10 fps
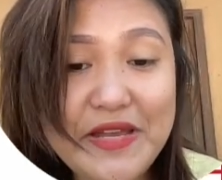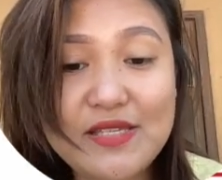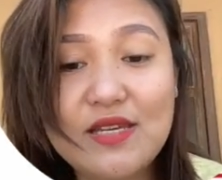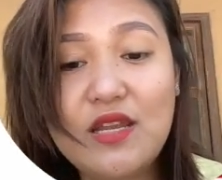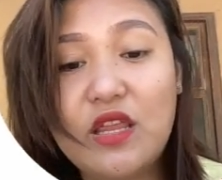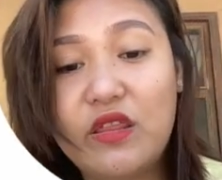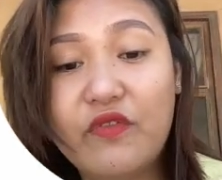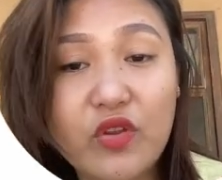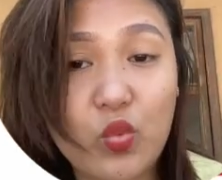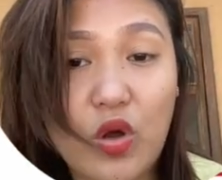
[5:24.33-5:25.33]
It's an
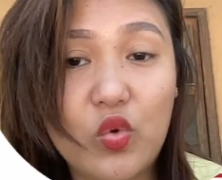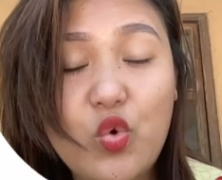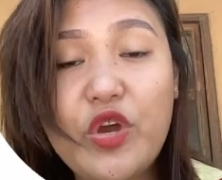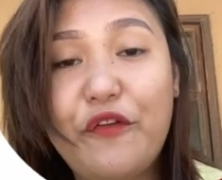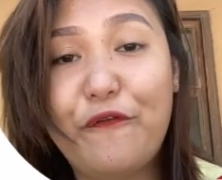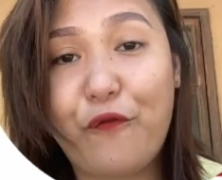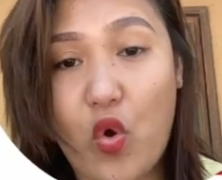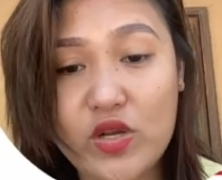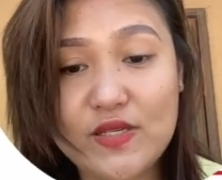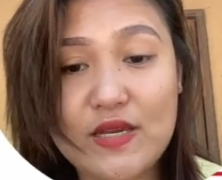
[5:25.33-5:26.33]
individual who
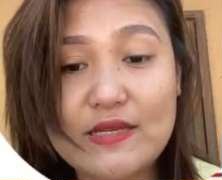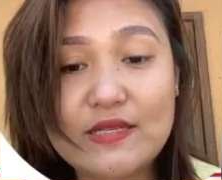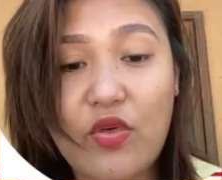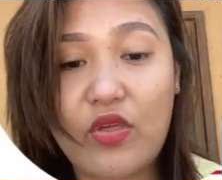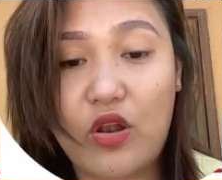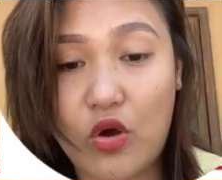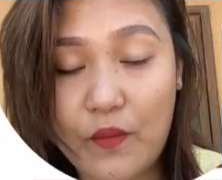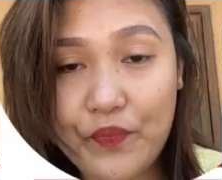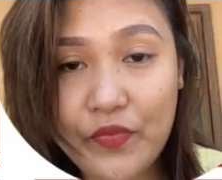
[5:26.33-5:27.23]
enforces the law